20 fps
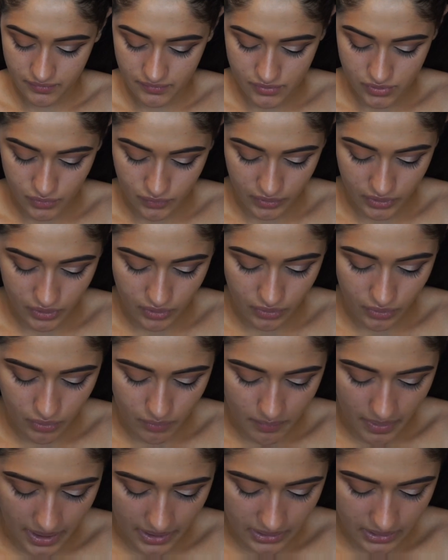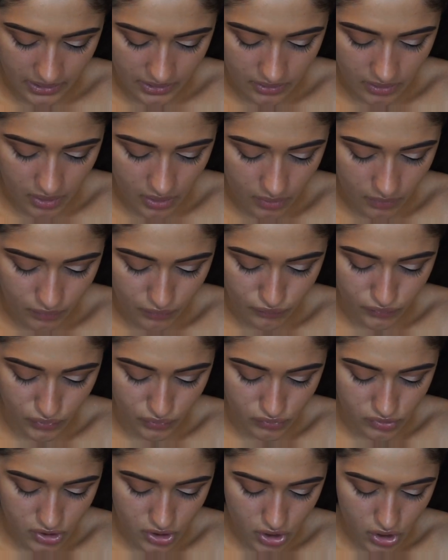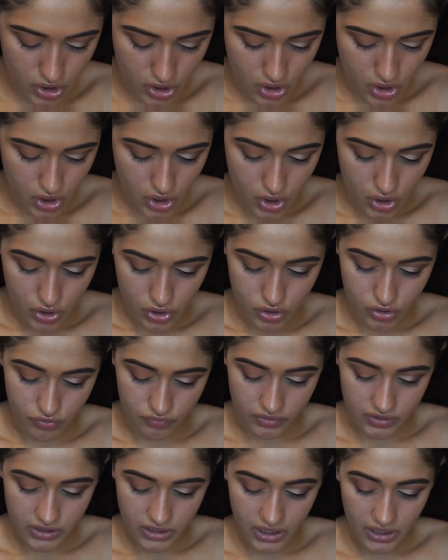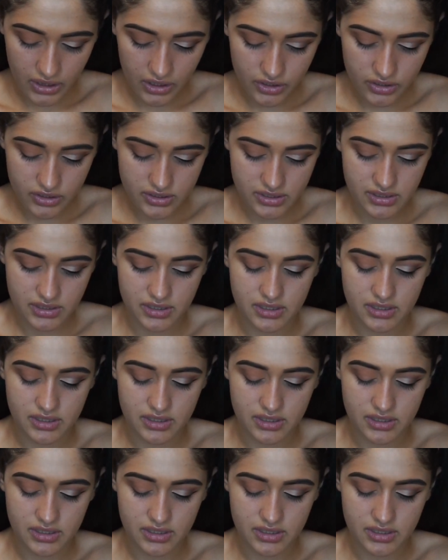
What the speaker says: So we're gonna go back in with those three colors,